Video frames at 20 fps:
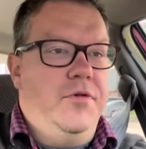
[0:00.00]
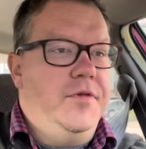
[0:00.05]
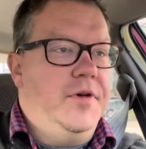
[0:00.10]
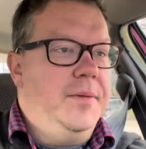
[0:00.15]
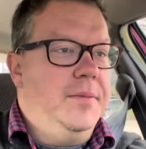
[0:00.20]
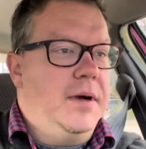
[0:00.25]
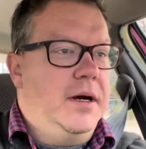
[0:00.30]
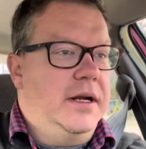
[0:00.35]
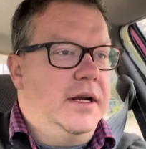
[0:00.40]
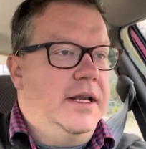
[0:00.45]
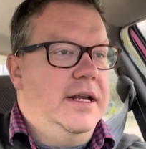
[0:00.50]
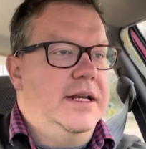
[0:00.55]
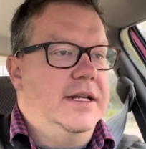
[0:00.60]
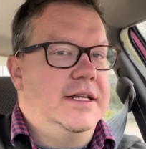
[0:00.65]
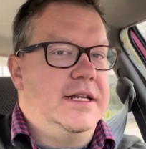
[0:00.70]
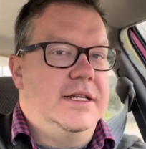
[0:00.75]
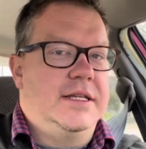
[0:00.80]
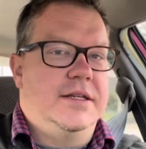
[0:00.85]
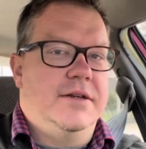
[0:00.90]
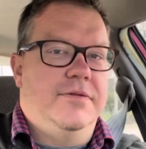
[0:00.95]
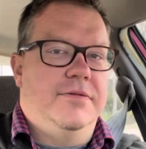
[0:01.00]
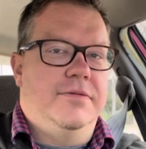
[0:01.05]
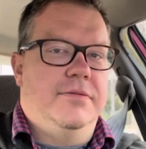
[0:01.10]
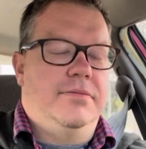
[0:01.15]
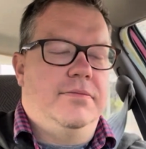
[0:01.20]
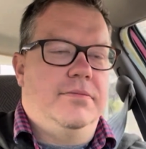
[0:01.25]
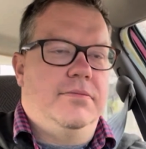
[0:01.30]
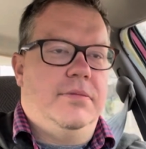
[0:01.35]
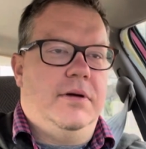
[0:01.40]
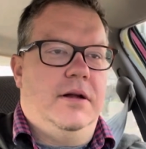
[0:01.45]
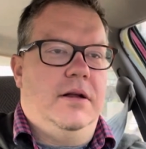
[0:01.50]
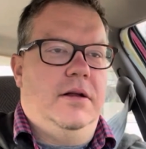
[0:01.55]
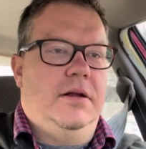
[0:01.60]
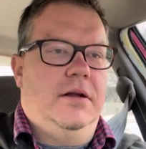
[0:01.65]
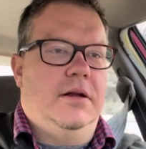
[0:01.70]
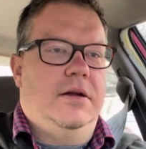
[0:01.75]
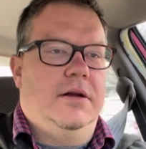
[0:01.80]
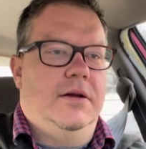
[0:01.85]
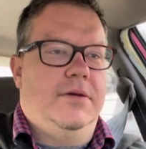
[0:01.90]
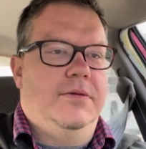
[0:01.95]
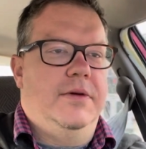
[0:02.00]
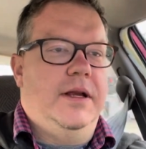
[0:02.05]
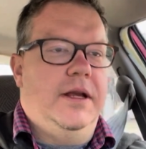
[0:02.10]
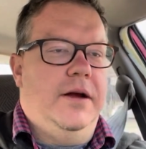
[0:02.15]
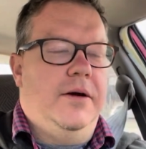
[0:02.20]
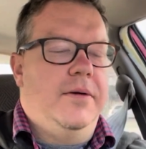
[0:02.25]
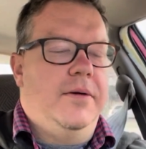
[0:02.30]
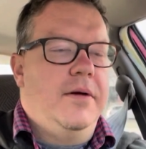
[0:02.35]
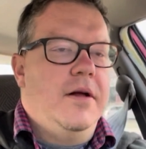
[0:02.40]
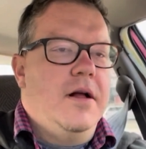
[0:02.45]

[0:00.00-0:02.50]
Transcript: marketing intensive video.